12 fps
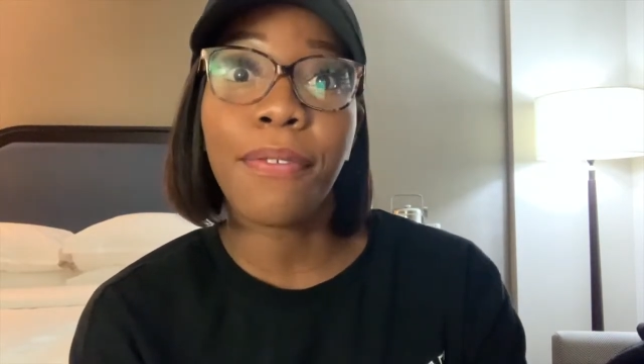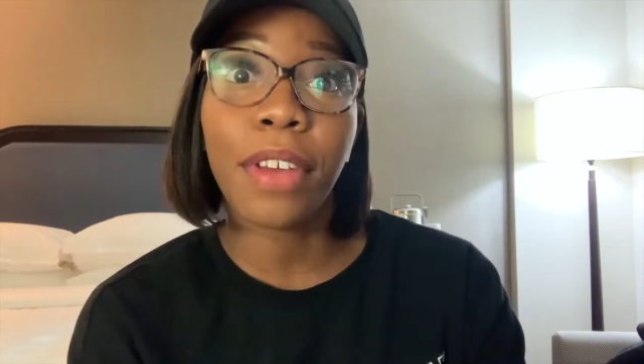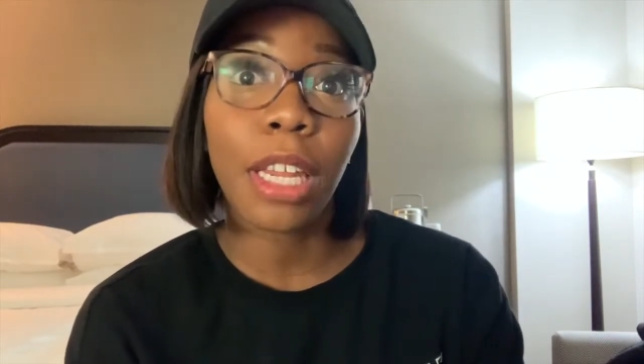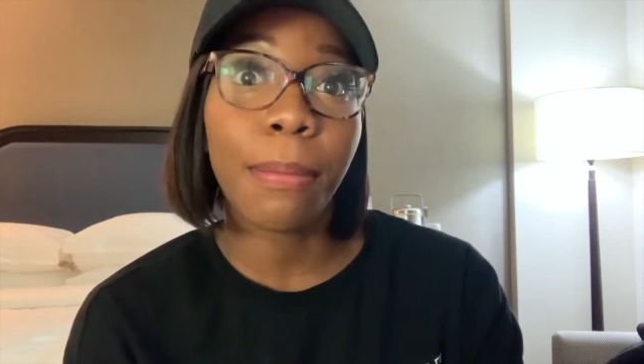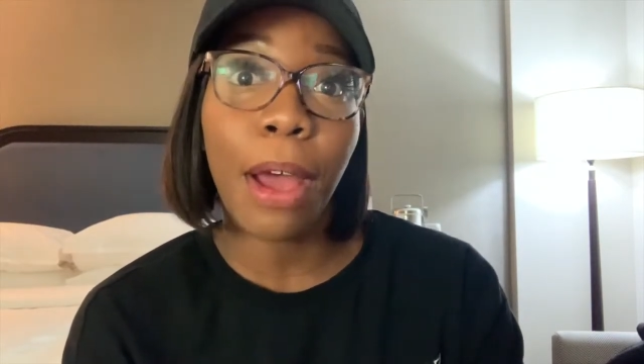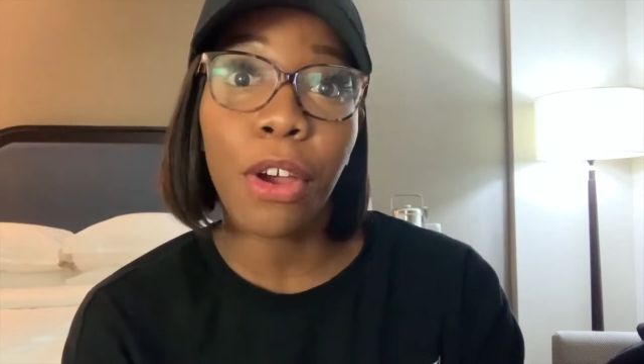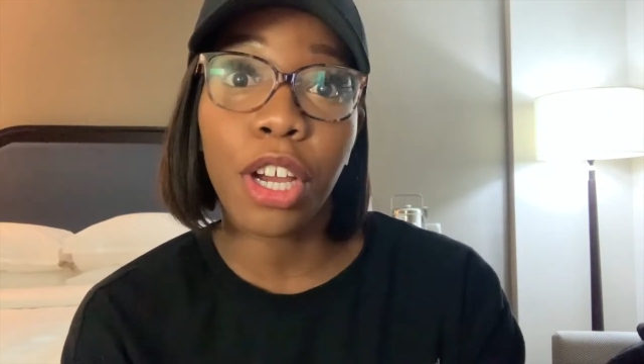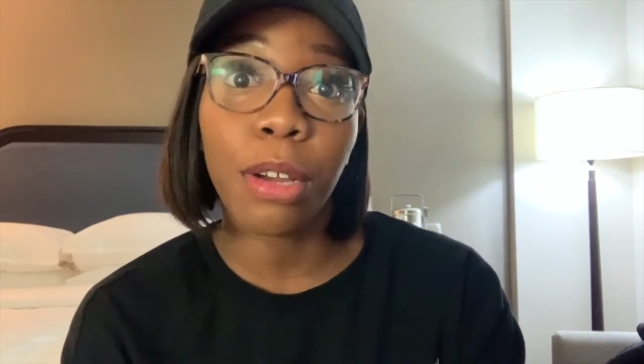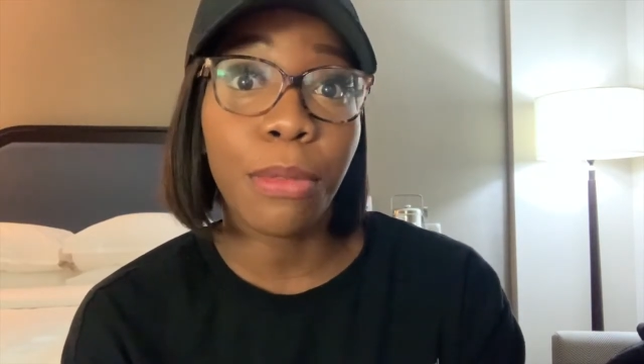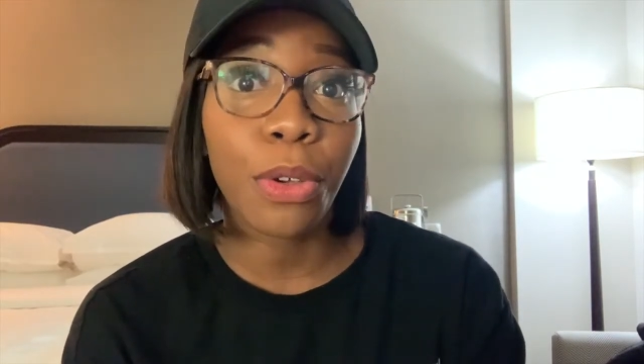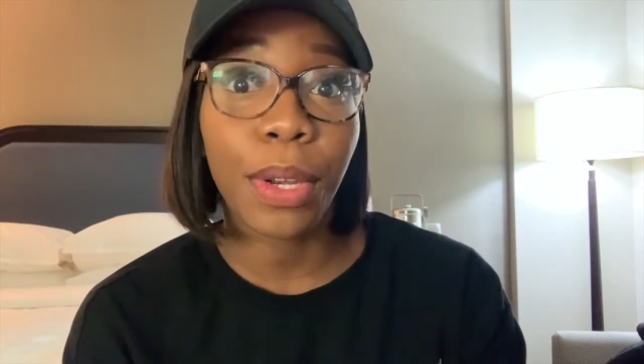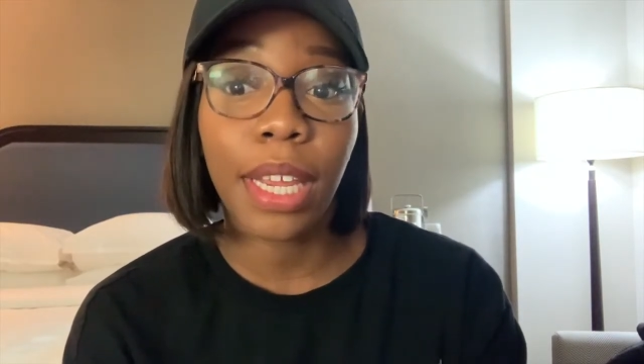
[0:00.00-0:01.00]
feel about
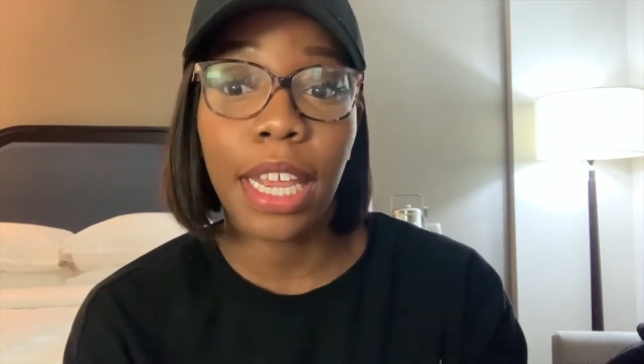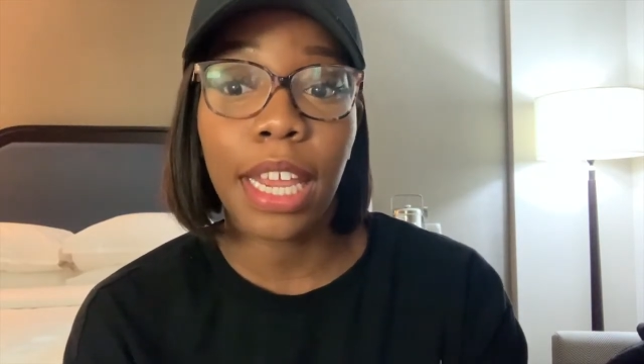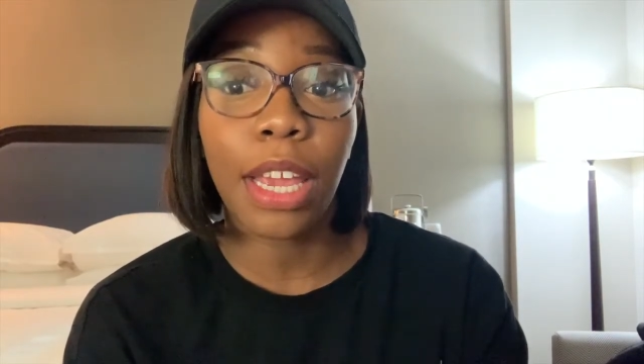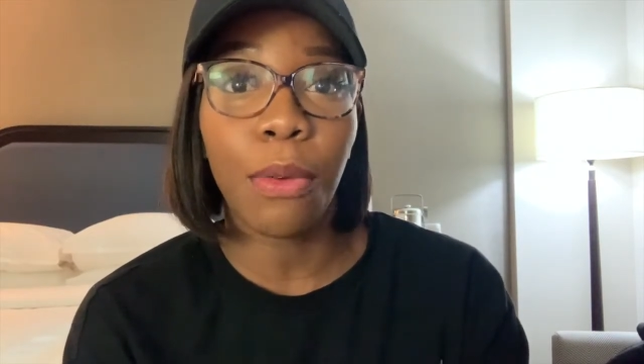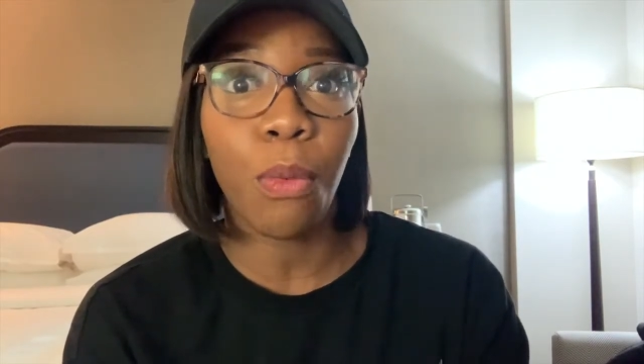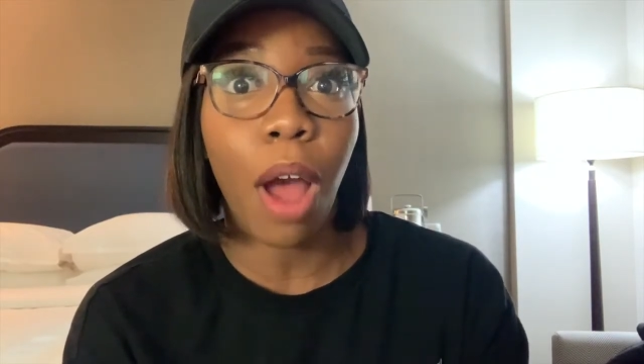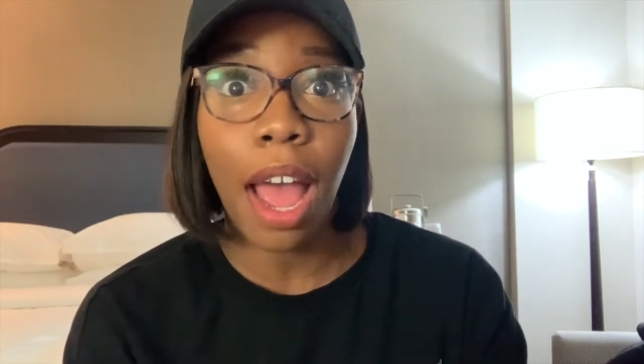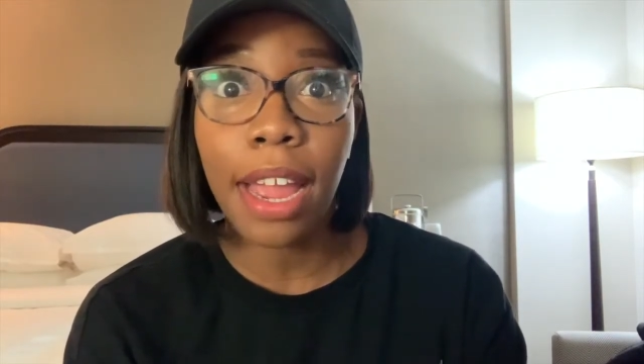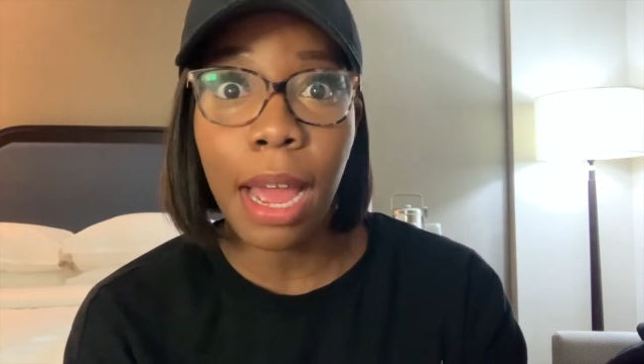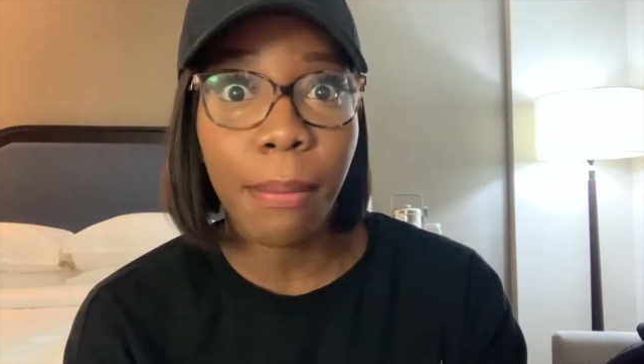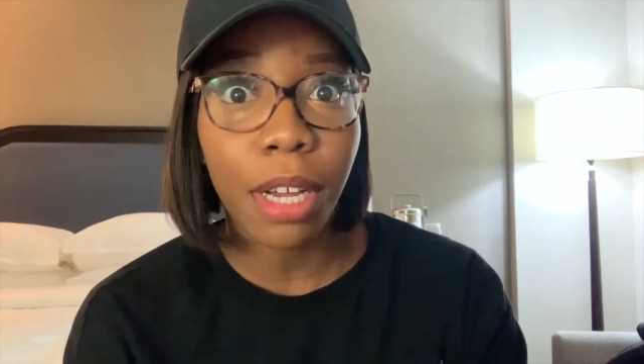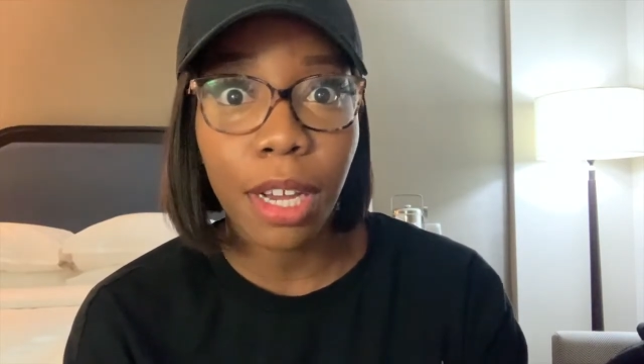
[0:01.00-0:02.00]
commuting and why
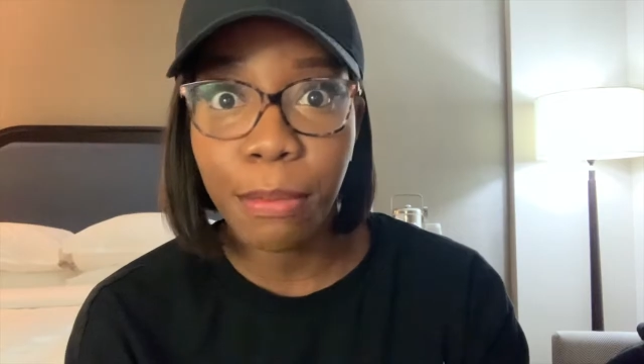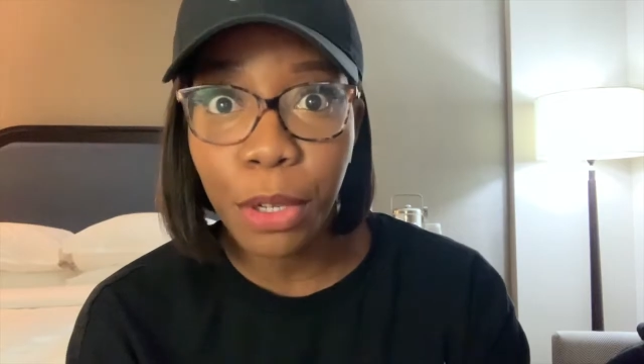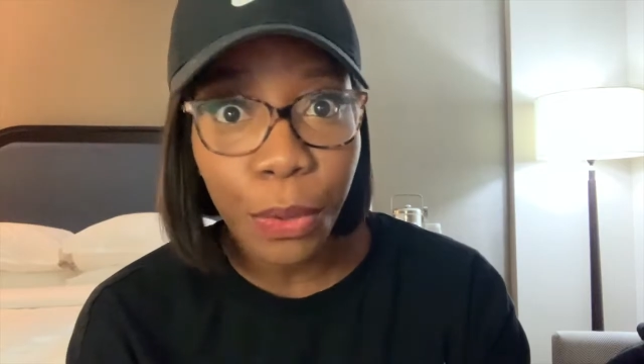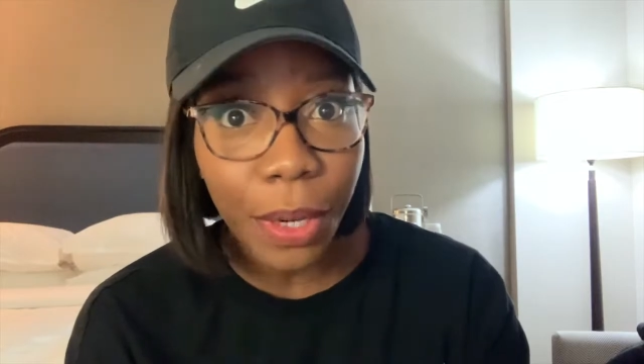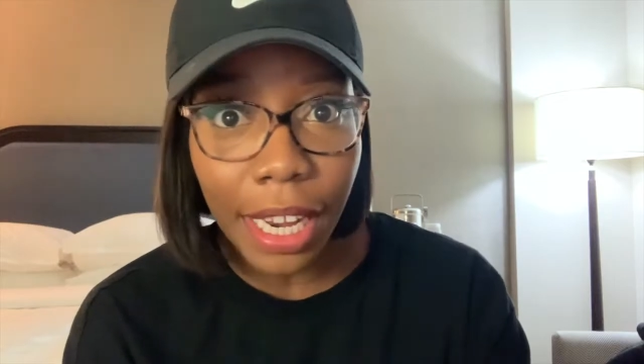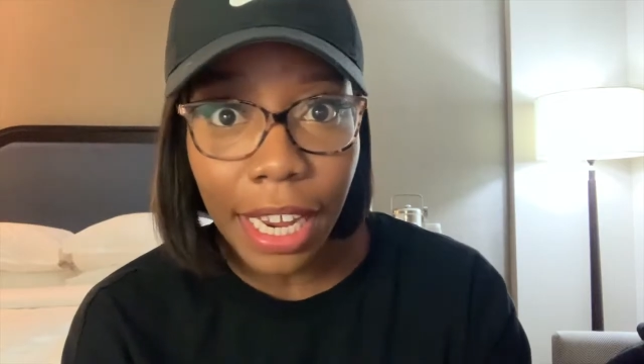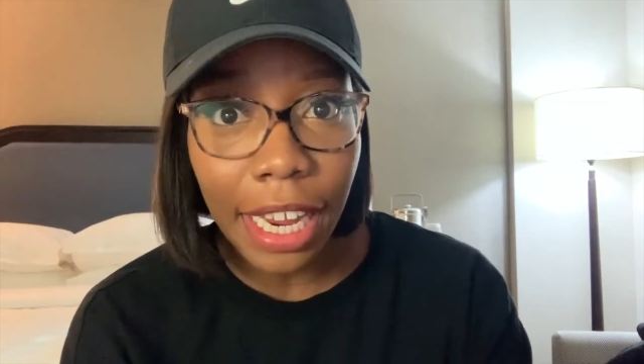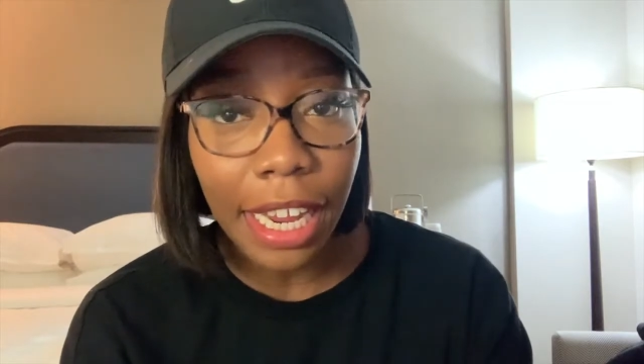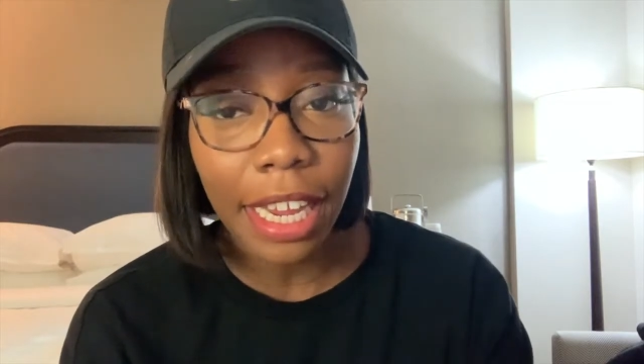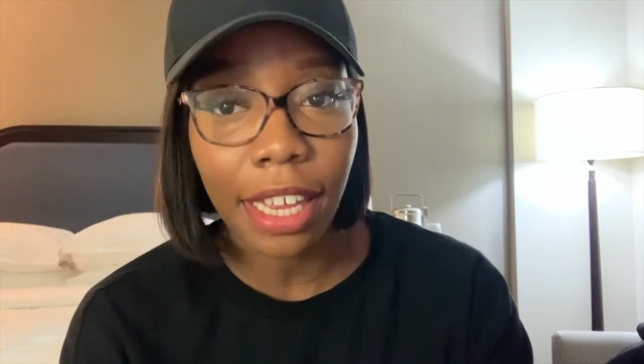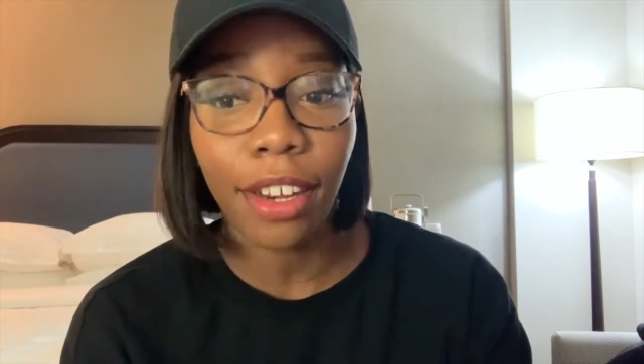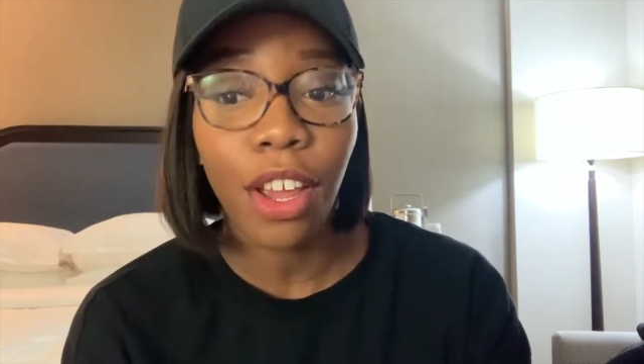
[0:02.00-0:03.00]
I'm
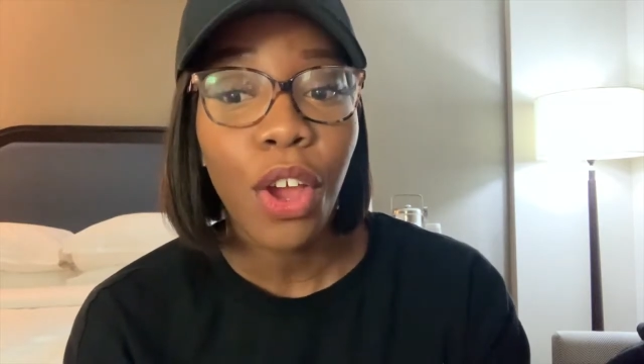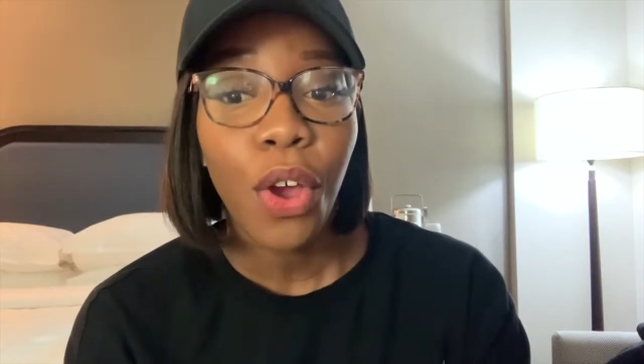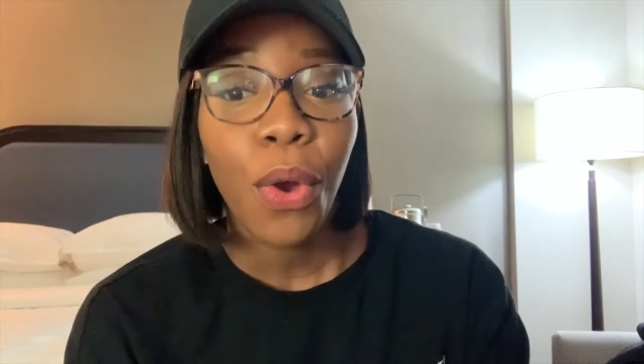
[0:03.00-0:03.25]
commuting and